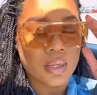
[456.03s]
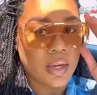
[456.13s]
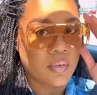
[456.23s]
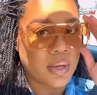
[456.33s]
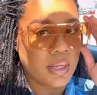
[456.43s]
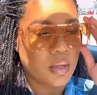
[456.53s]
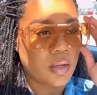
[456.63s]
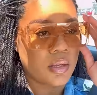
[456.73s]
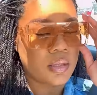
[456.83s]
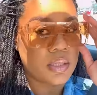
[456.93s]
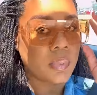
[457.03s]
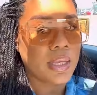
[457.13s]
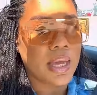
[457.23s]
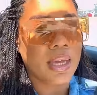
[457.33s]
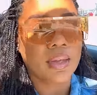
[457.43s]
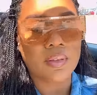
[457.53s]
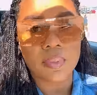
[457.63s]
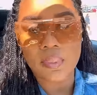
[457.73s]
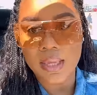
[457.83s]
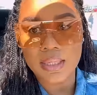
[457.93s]
All right, y'all. So we have
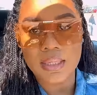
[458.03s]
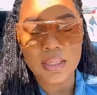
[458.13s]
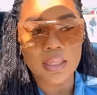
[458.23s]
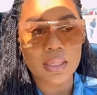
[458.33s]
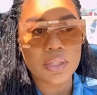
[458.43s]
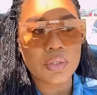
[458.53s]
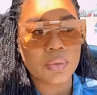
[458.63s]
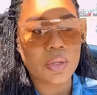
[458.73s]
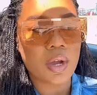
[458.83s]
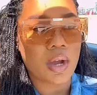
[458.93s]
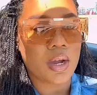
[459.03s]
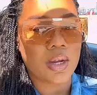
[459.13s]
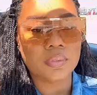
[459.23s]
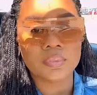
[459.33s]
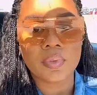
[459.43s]
made it into the car.